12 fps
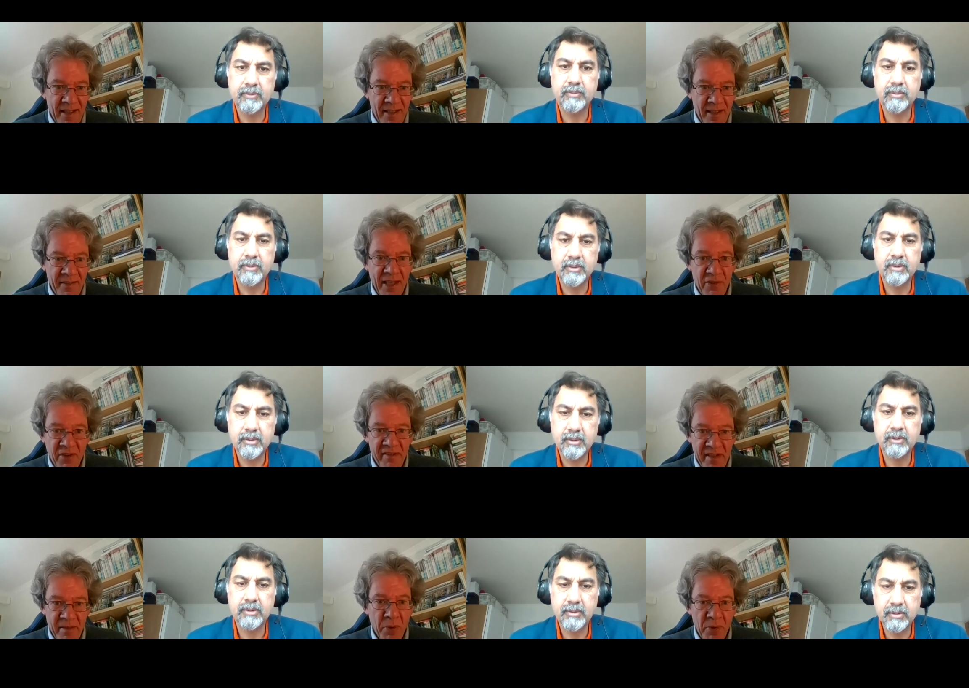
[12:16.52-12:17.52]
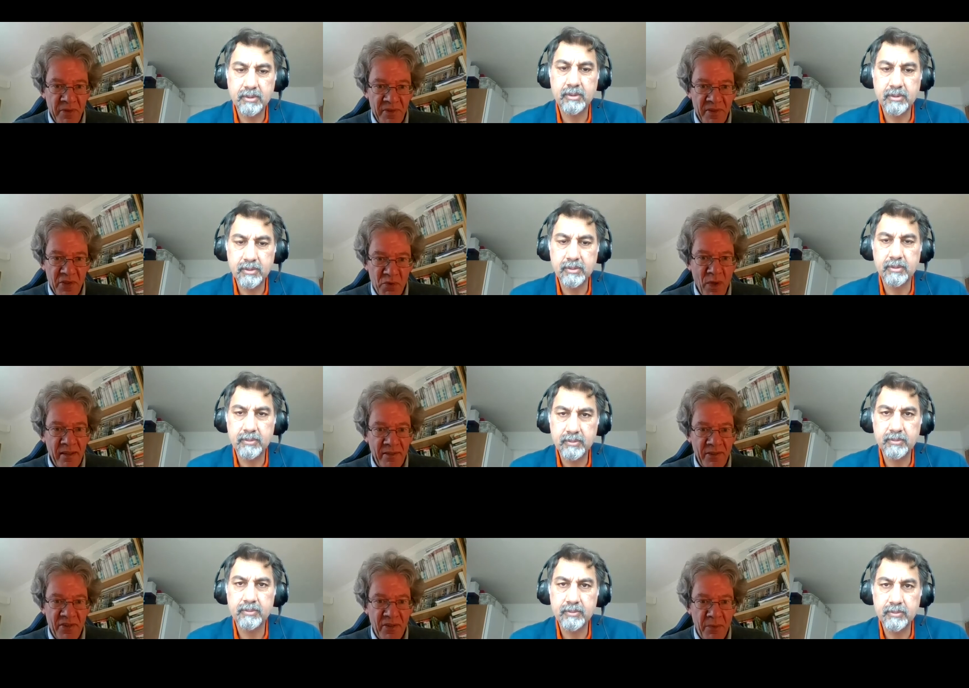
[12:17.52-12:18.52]
Speaker 1: and that's very important as well.
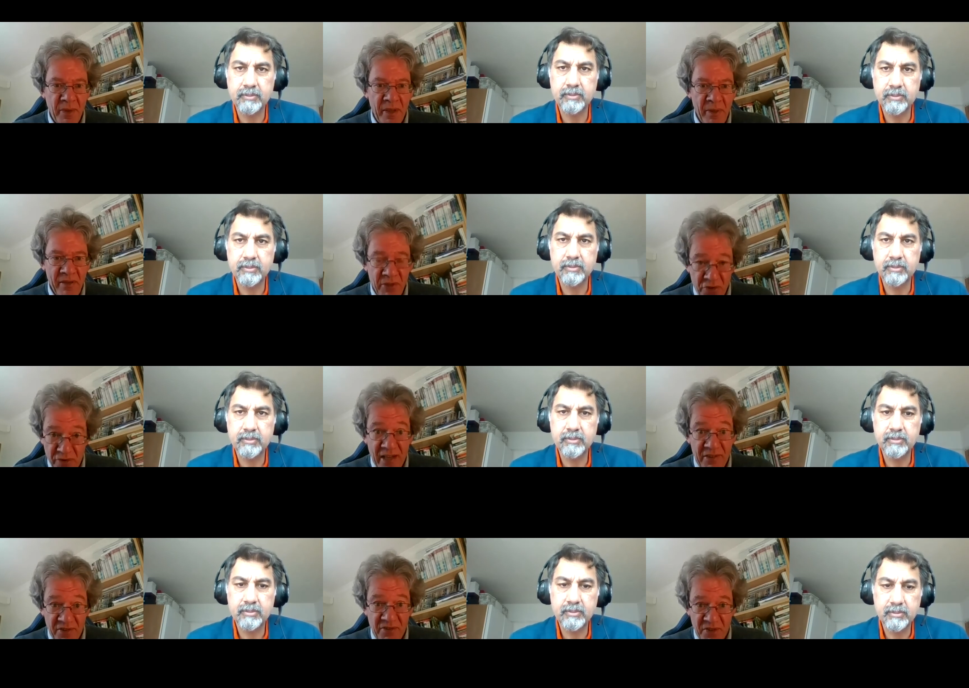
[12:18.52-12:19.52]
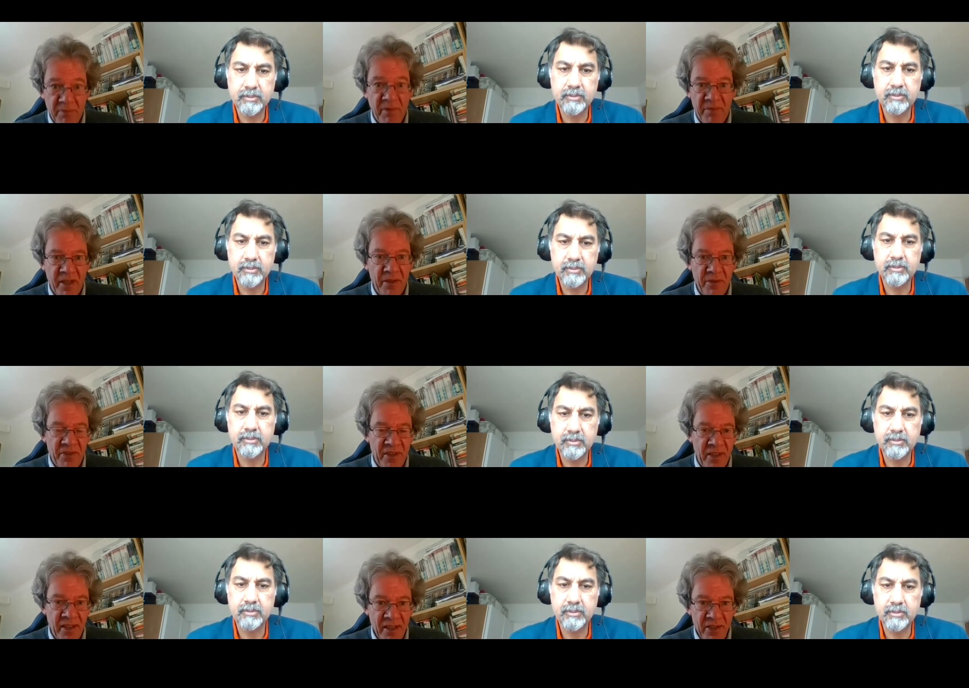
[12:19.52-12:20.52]
So we've addressed some of those
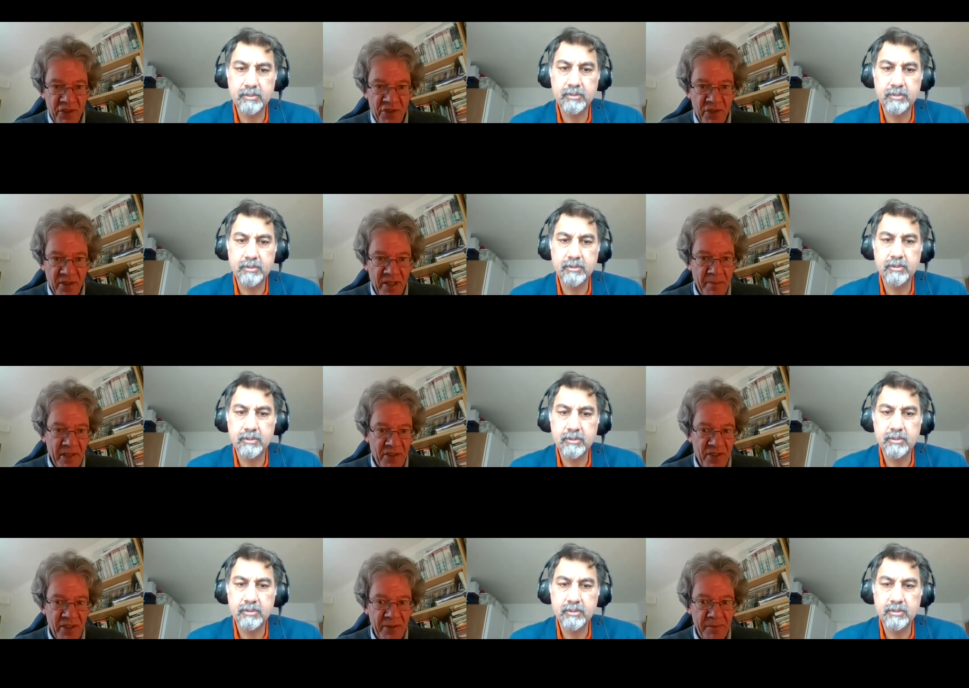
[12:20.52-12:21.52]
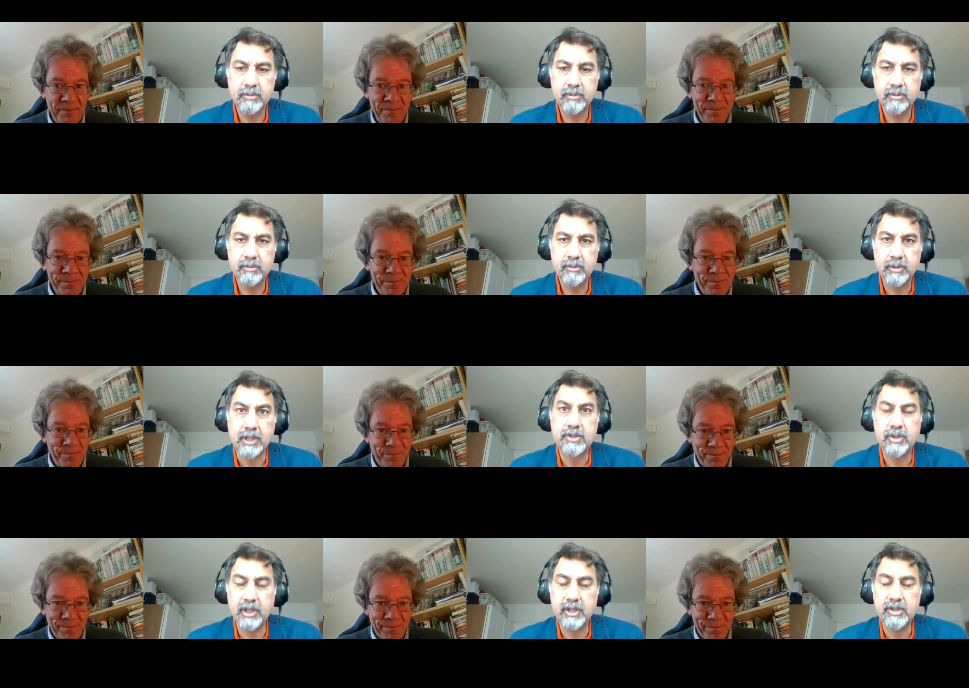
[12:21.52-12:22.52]
uh, to our too.
Speaker 2: That's
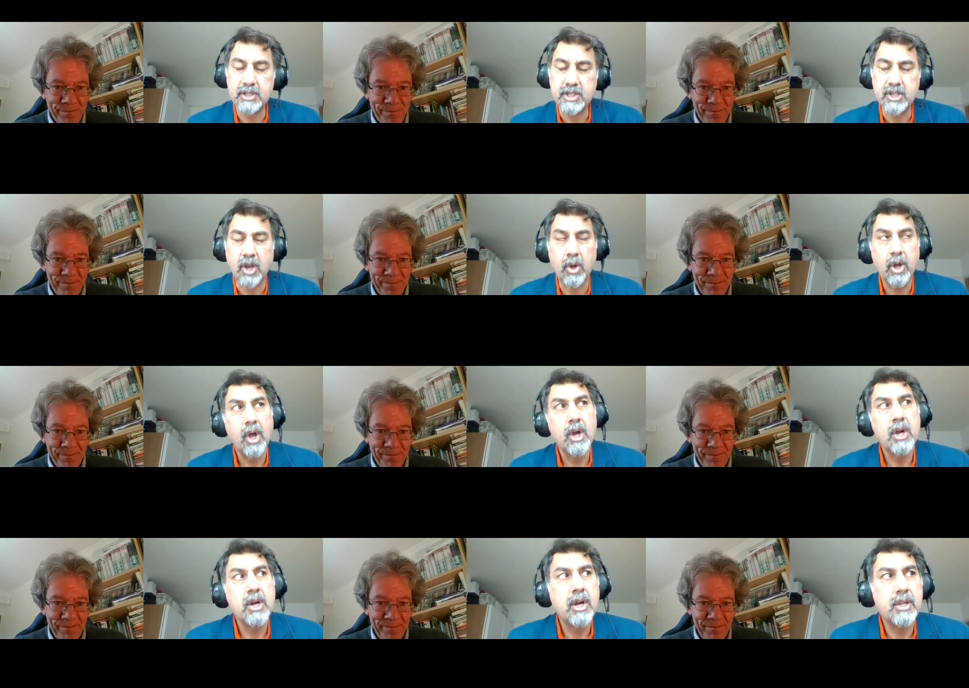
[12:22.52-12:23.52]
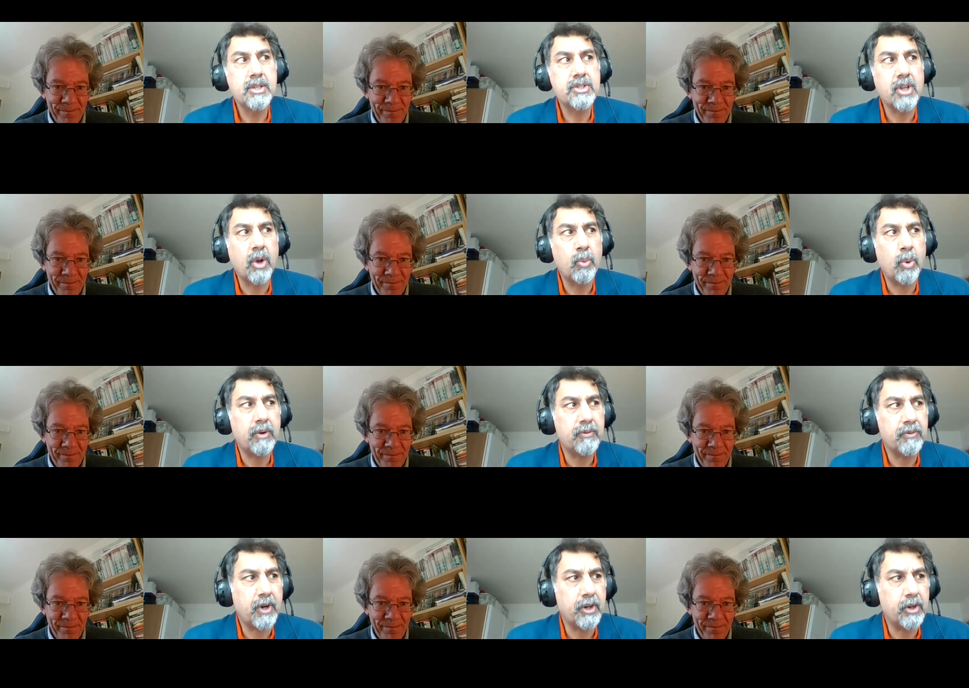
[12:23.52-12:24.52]
really interesting. So so one
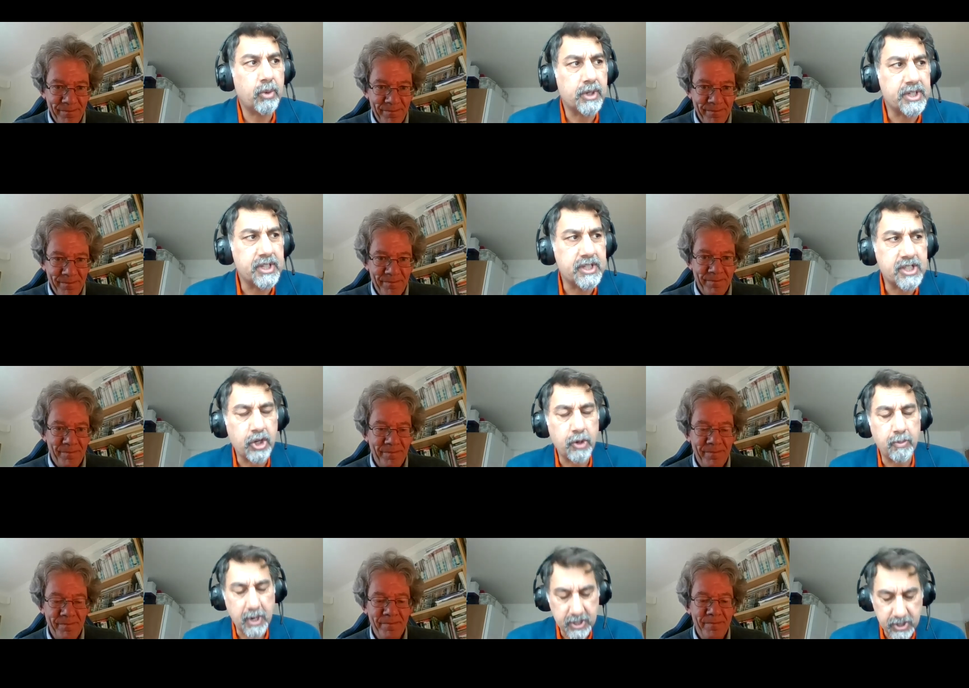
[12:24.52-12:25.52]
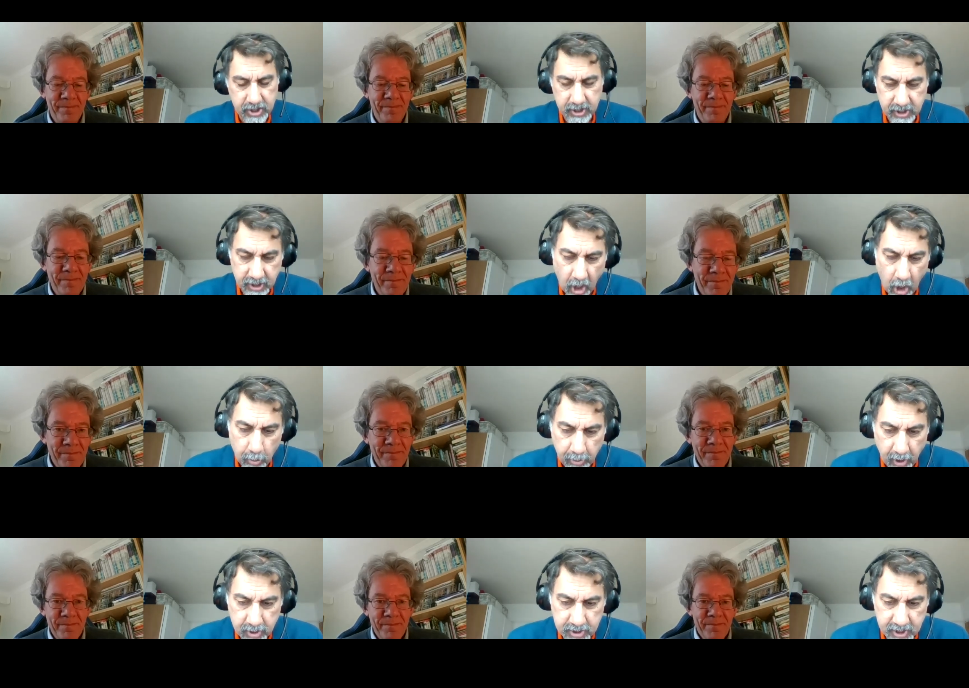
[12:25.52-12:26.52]
final question. So you mentioned the whole
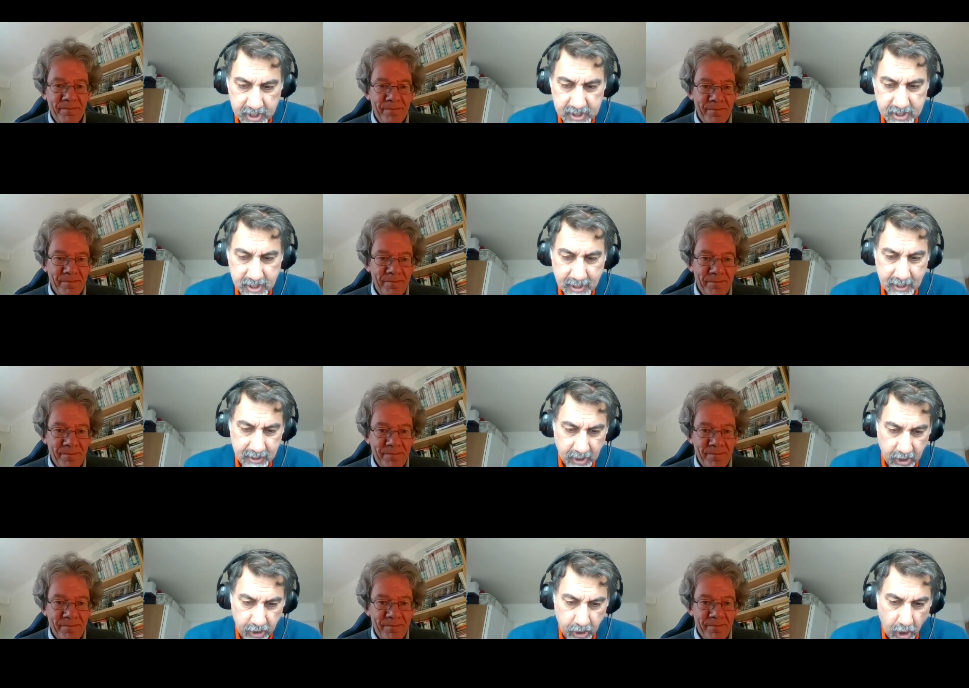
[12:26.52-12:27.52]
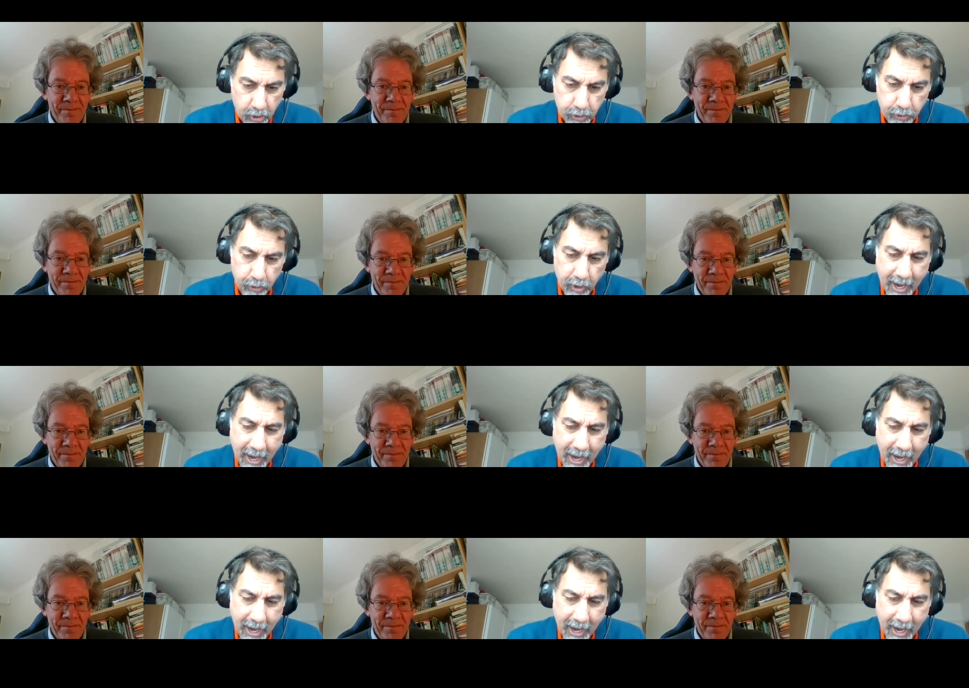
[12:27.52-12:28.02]
process that you go through.